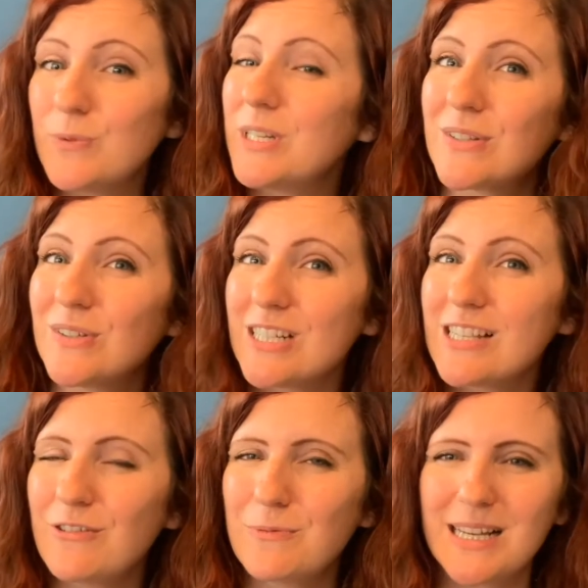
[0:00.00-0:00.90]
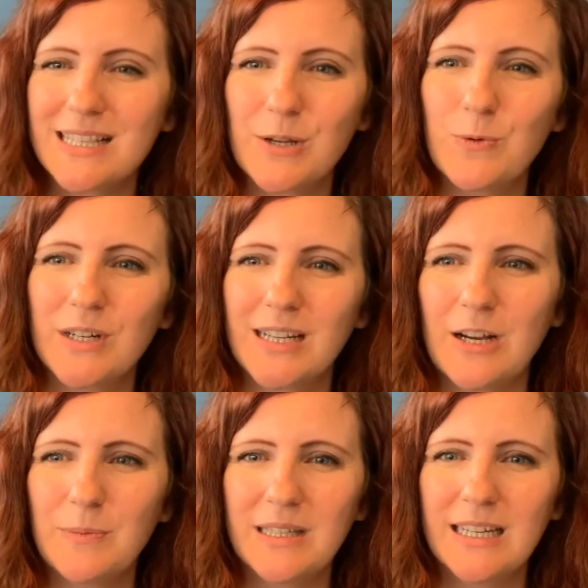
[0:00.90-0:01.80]
resource for basic
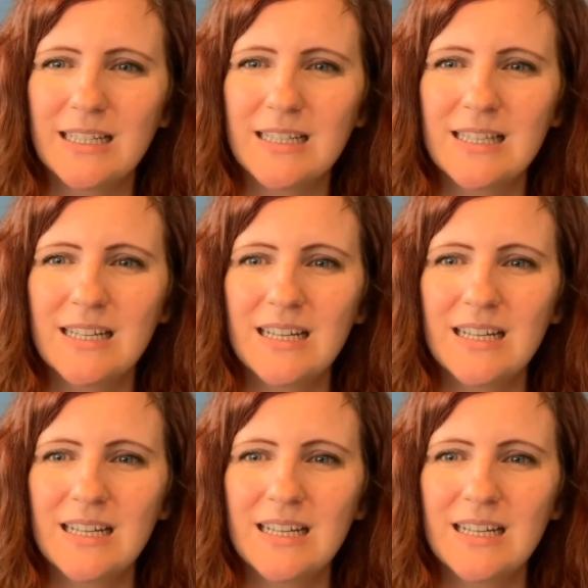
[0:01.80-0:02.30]
workout plans.